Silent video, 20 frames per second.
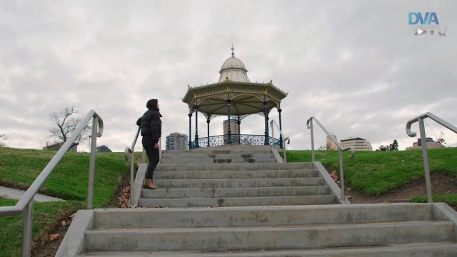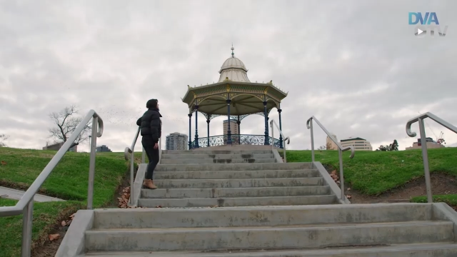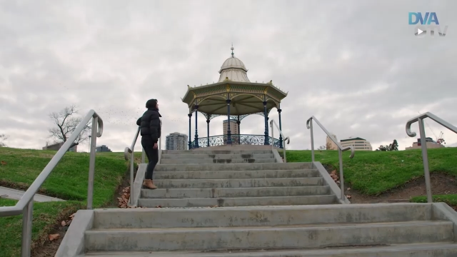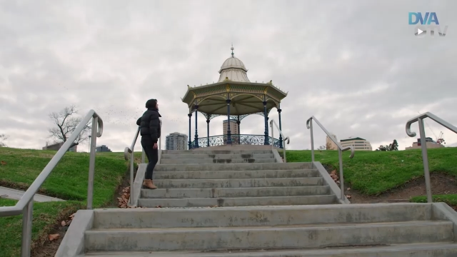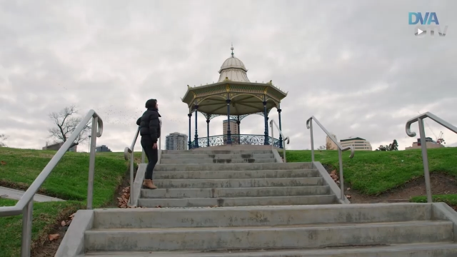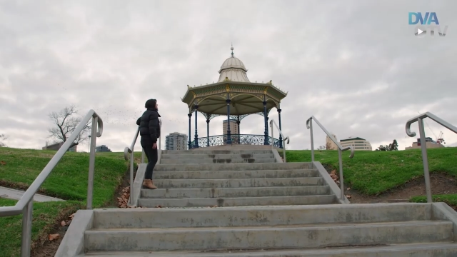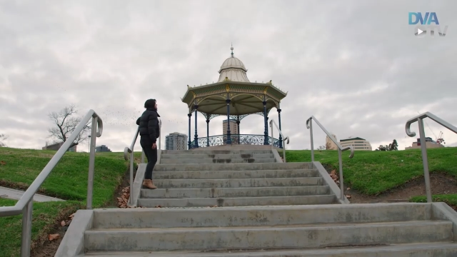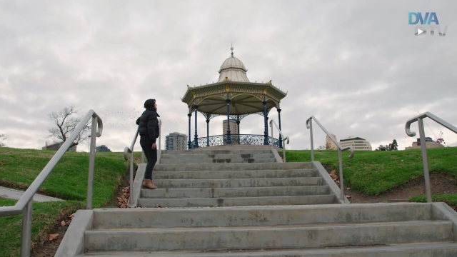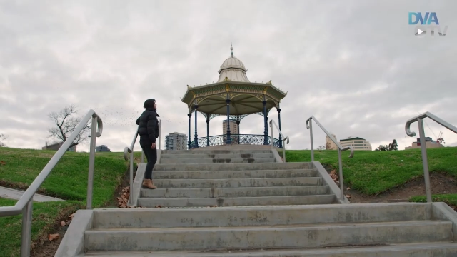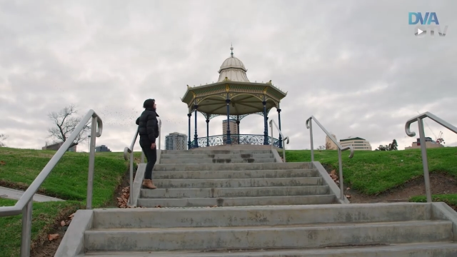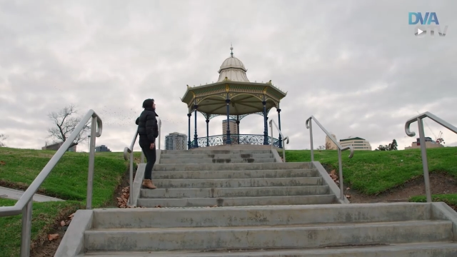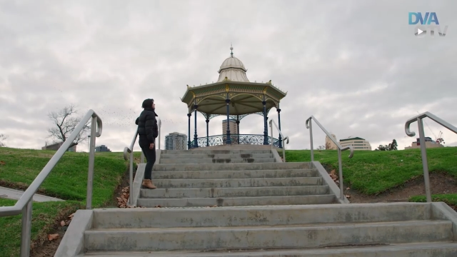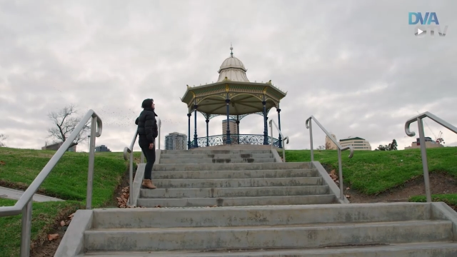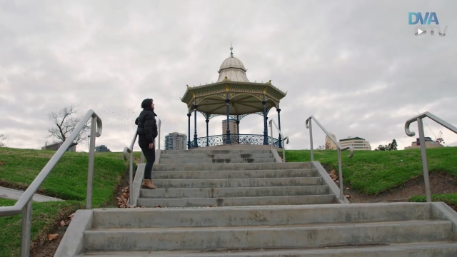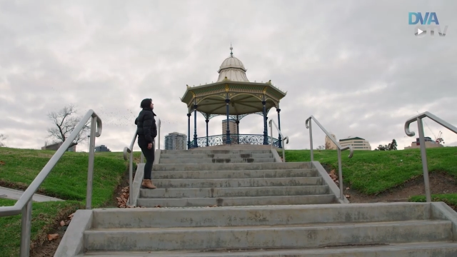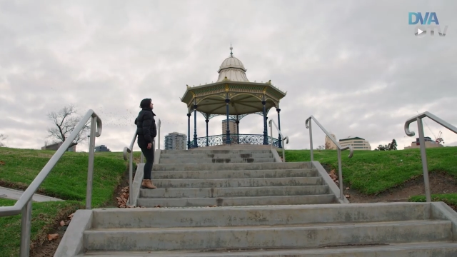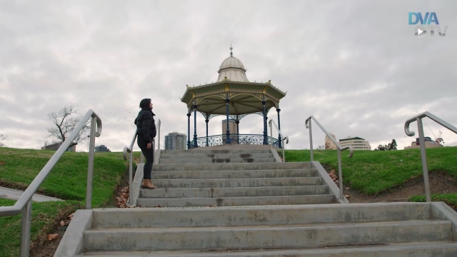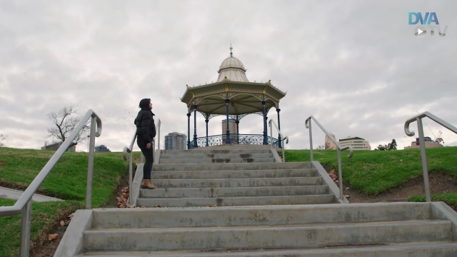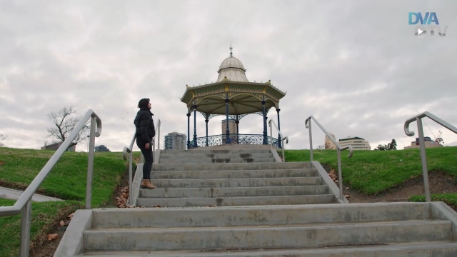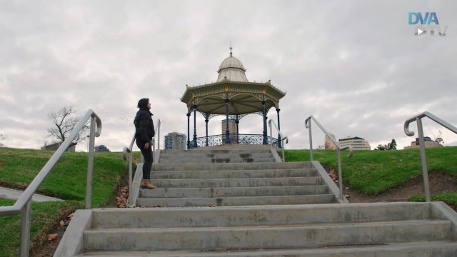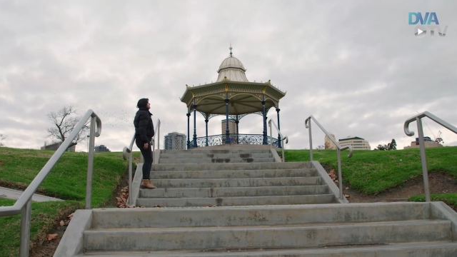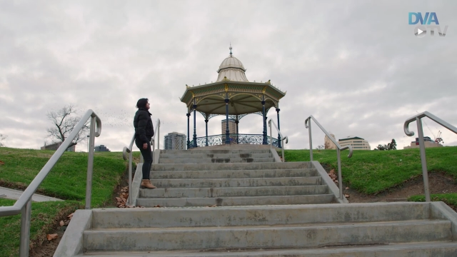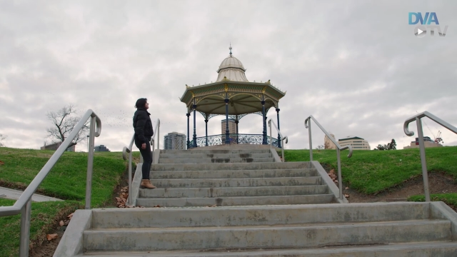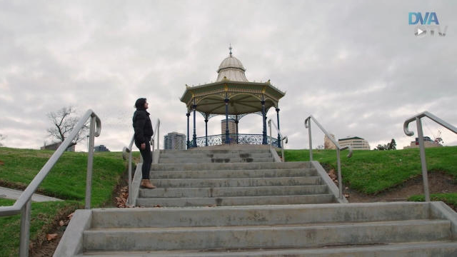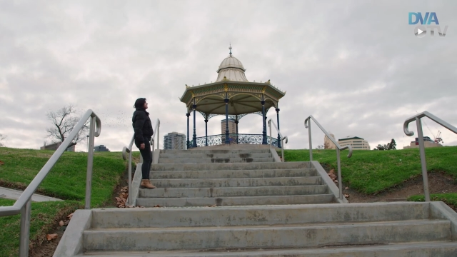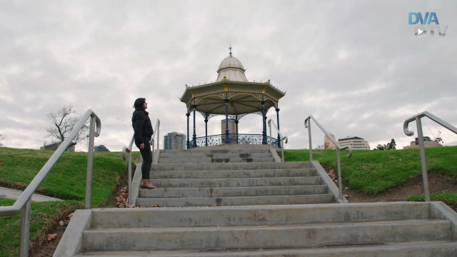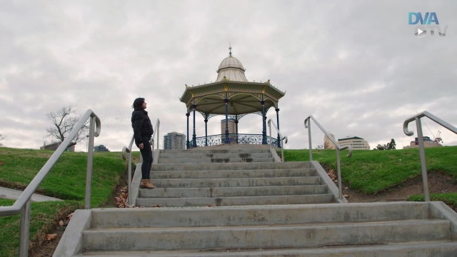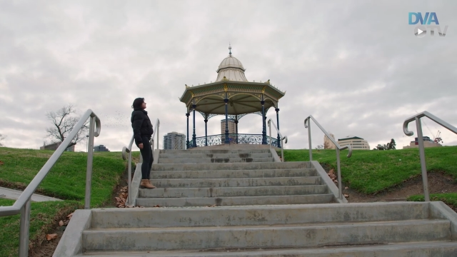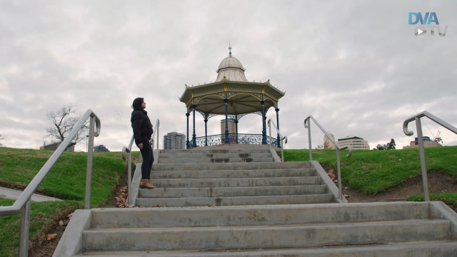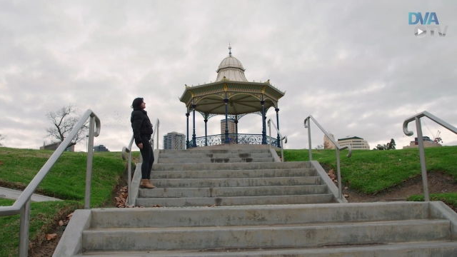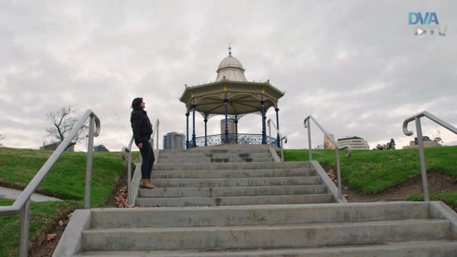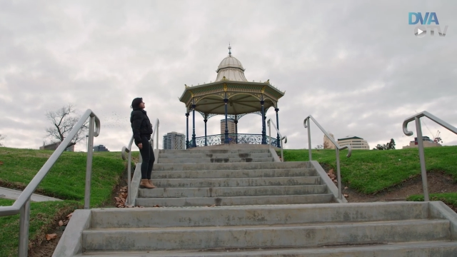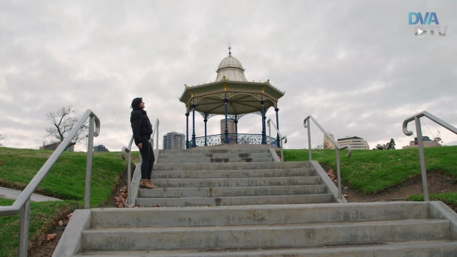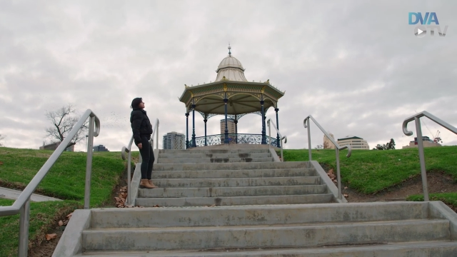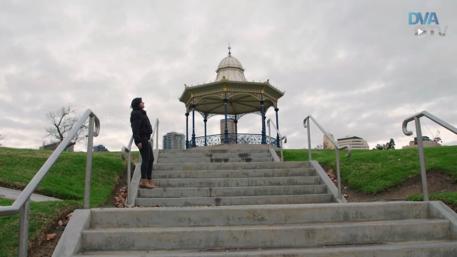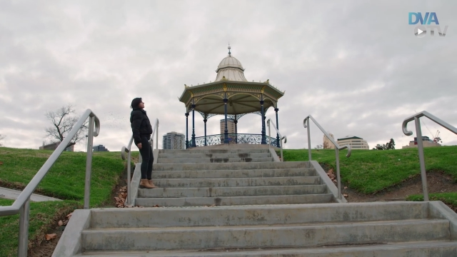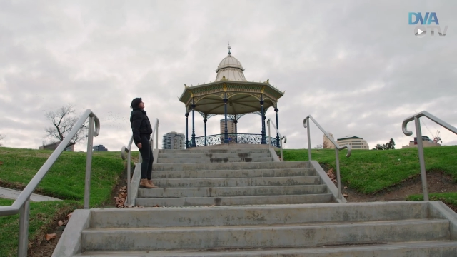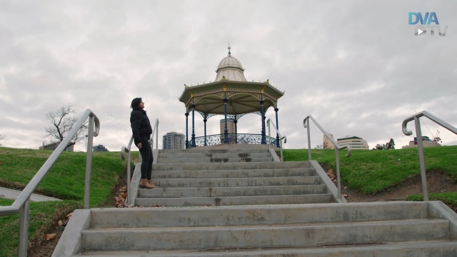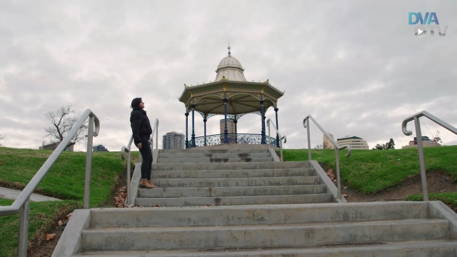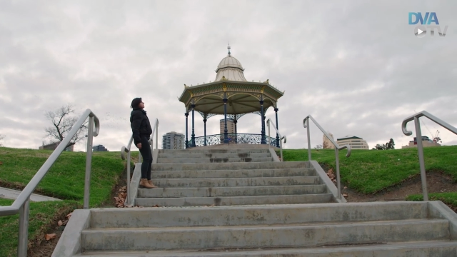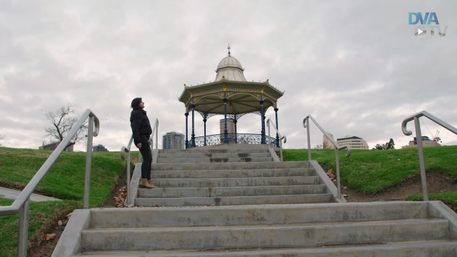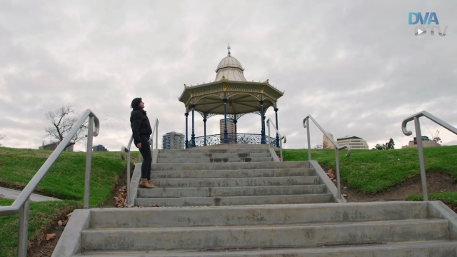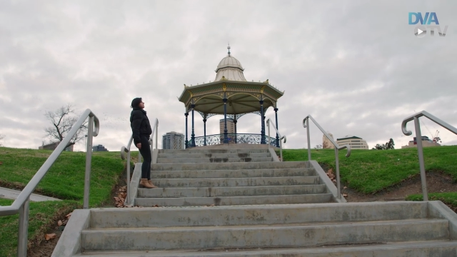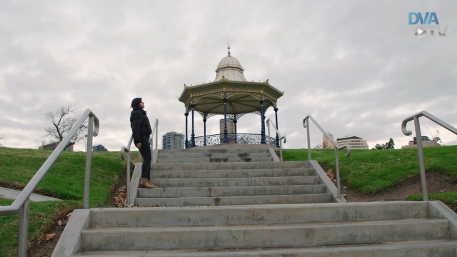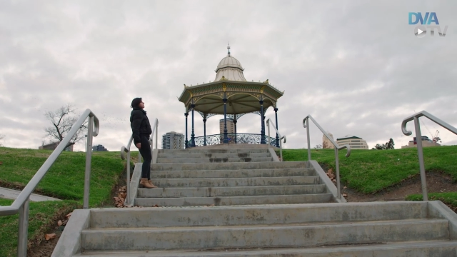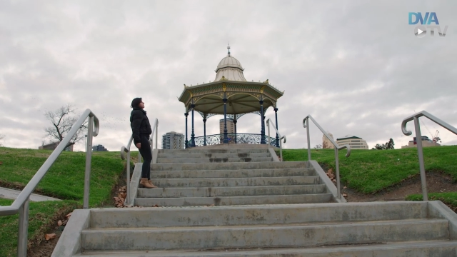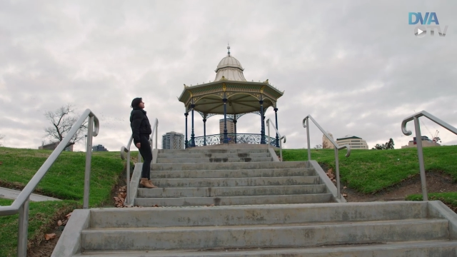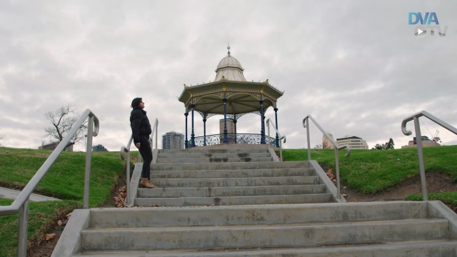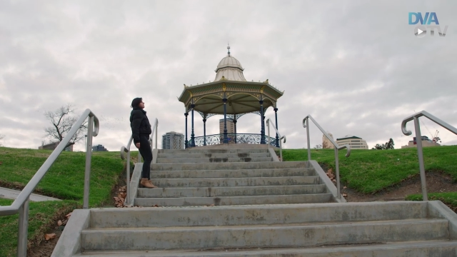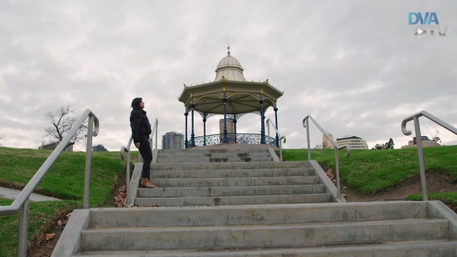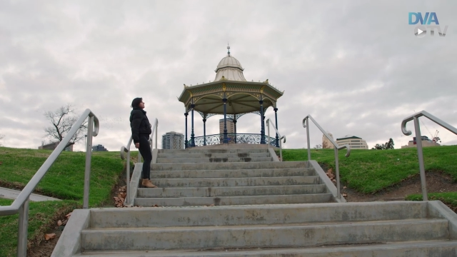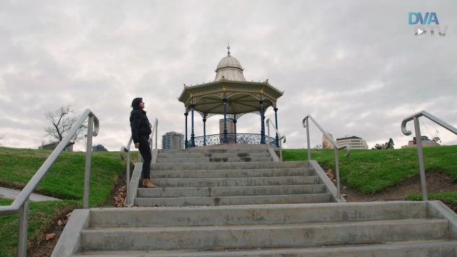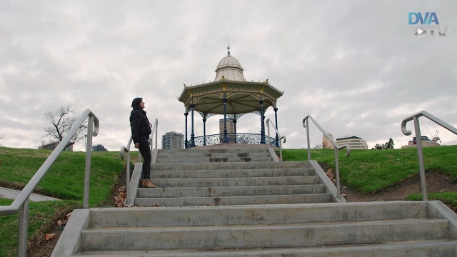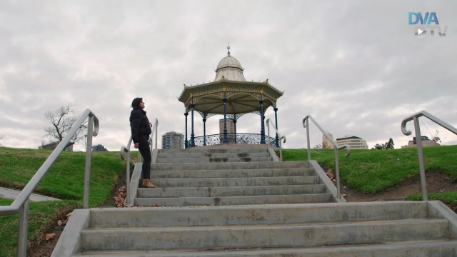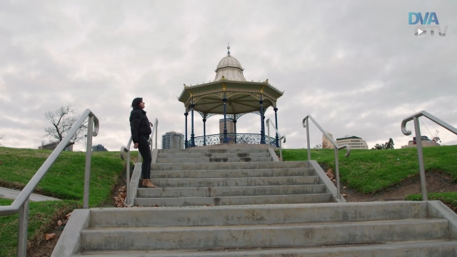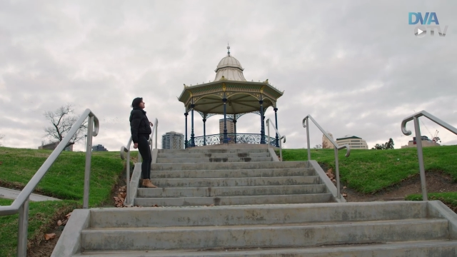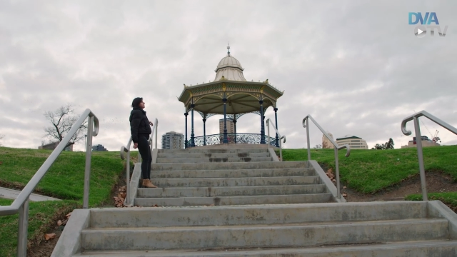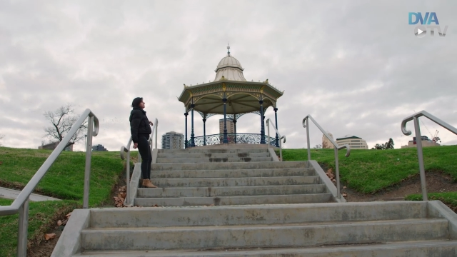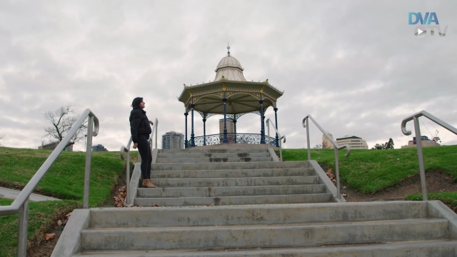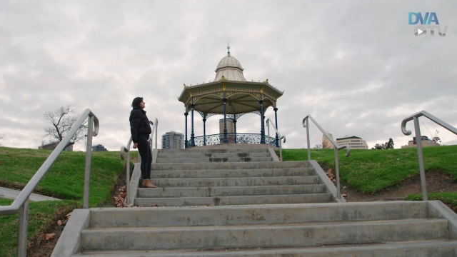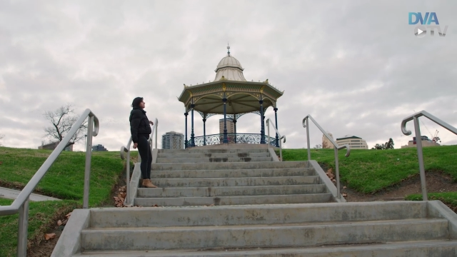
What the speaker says: No face is visible, so there are no lips to read.